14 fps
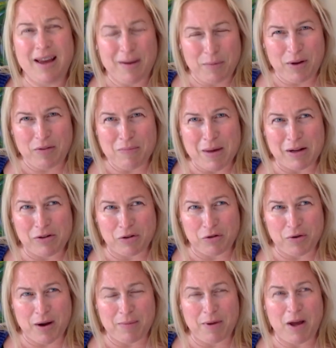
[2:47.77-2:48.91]
and we have mental
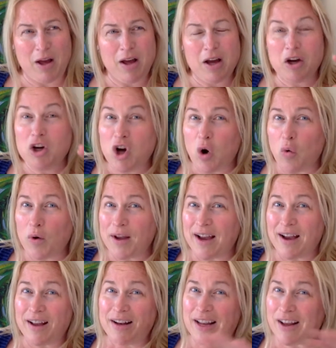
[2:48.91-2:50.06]
trauma going
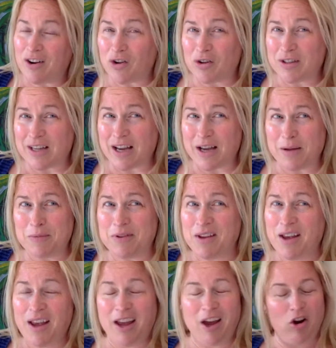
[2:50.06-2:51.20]
on at all times
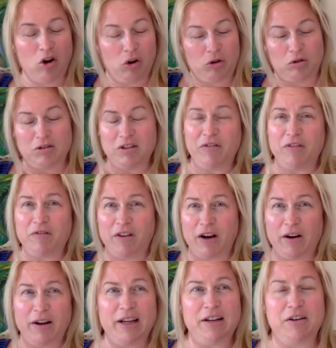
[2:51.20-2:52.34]
in all different
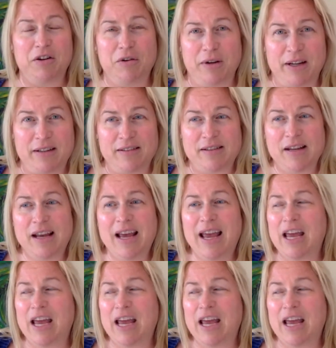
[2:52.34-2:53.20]
varying degrees.